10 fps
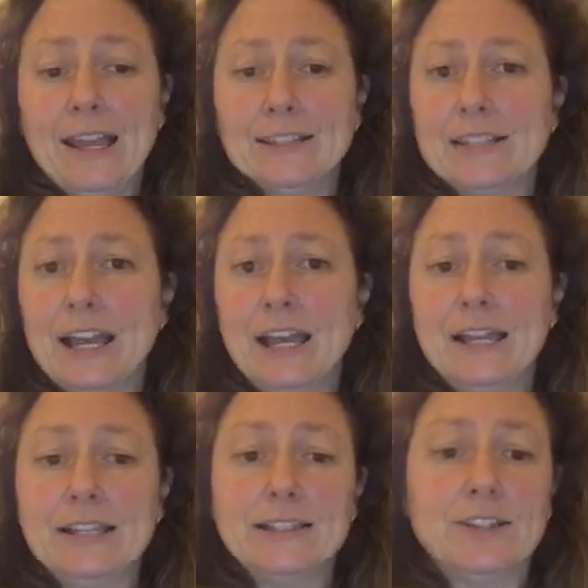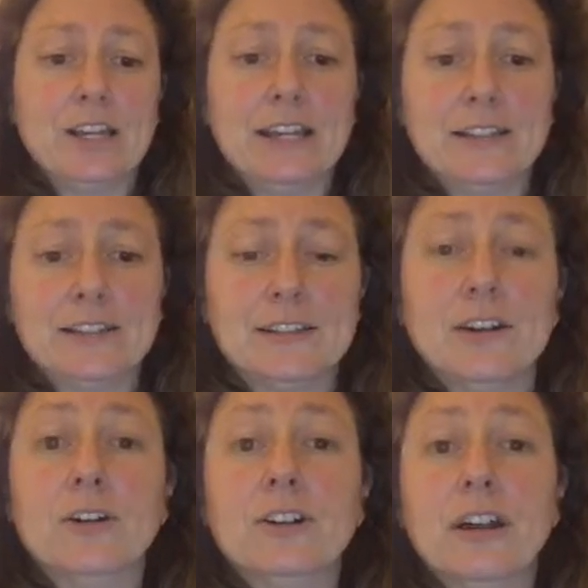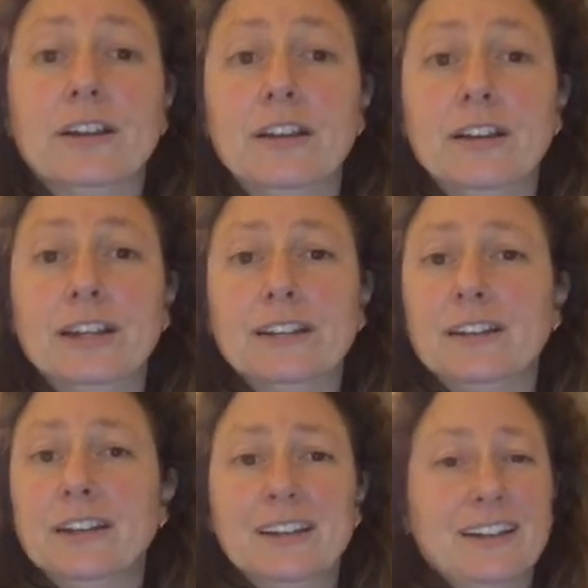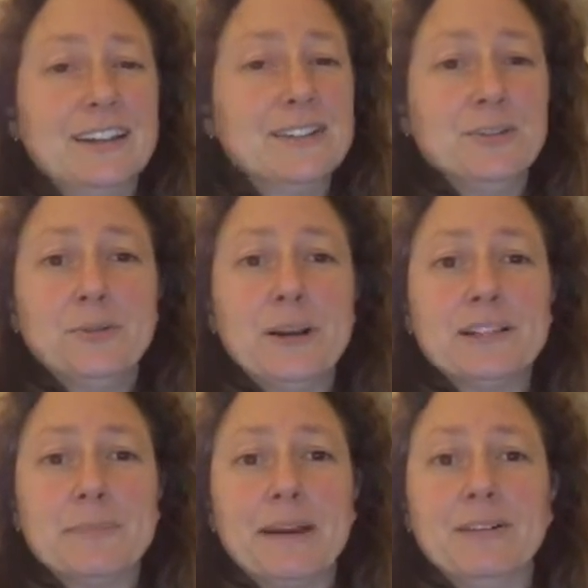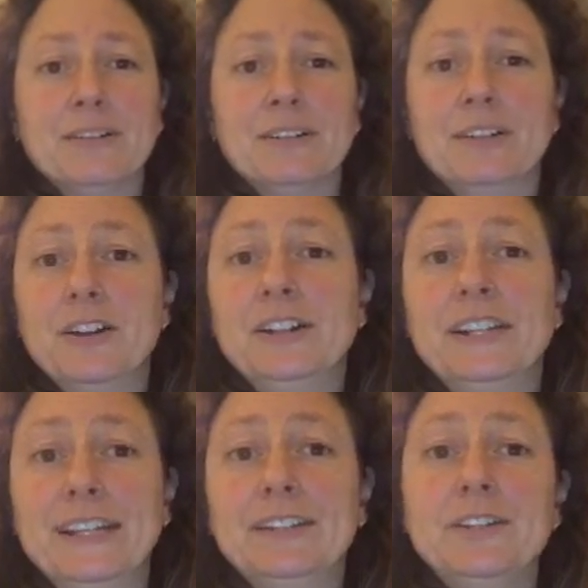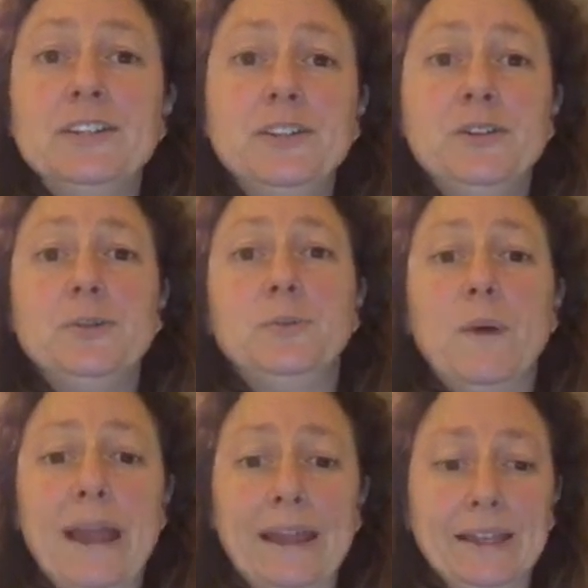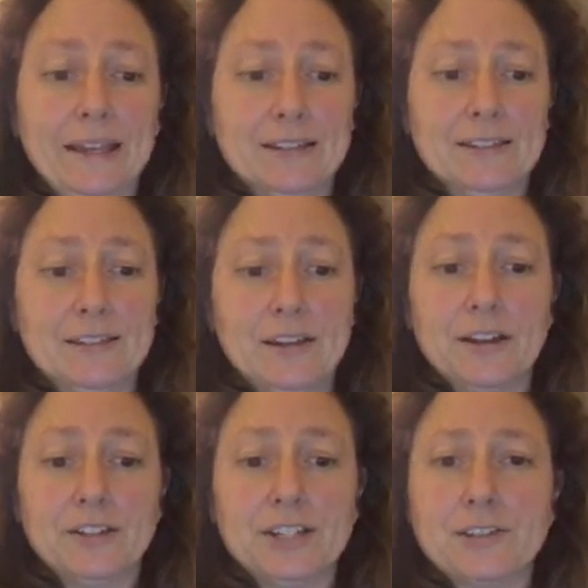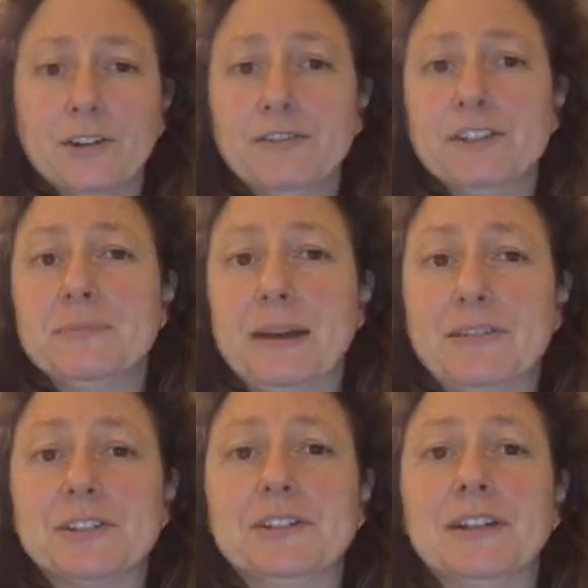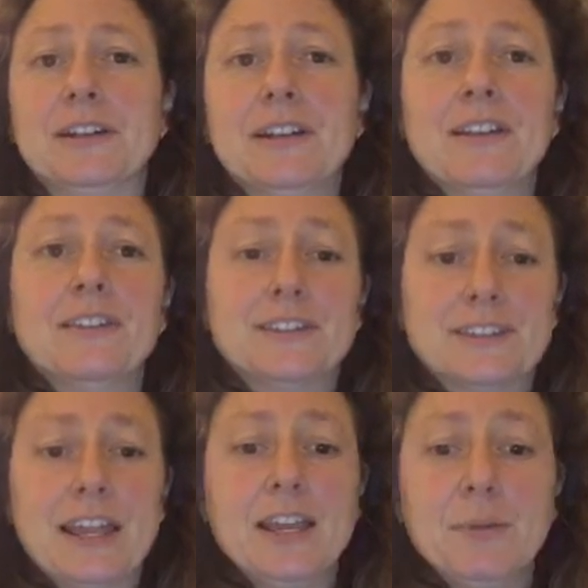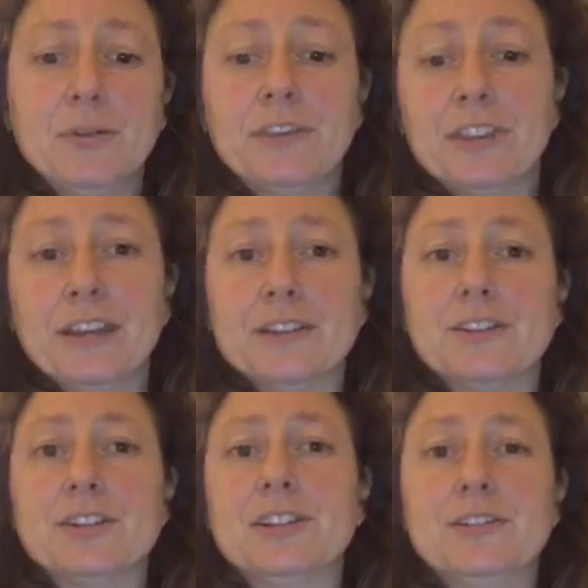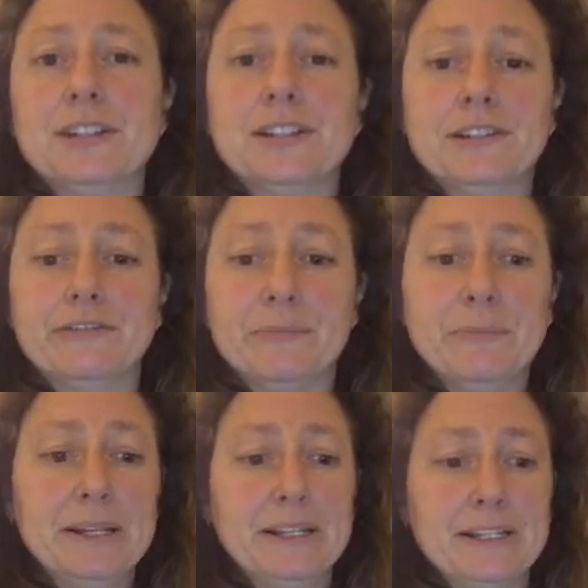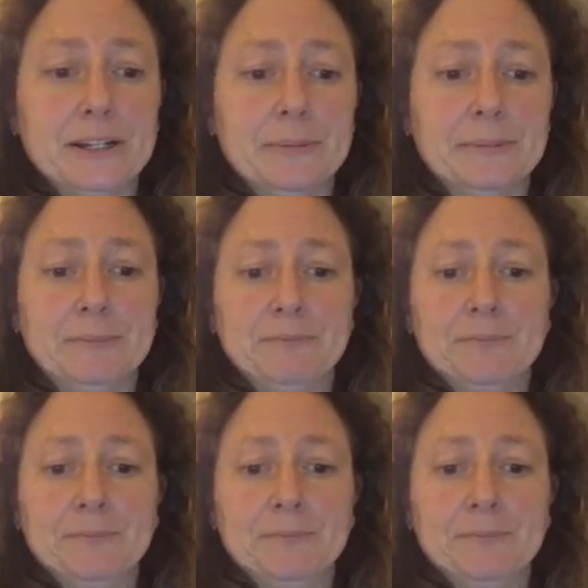SA suggests that online learning isn't always about learning in a new way as such. It's often about doing the same old things, just using a different medium.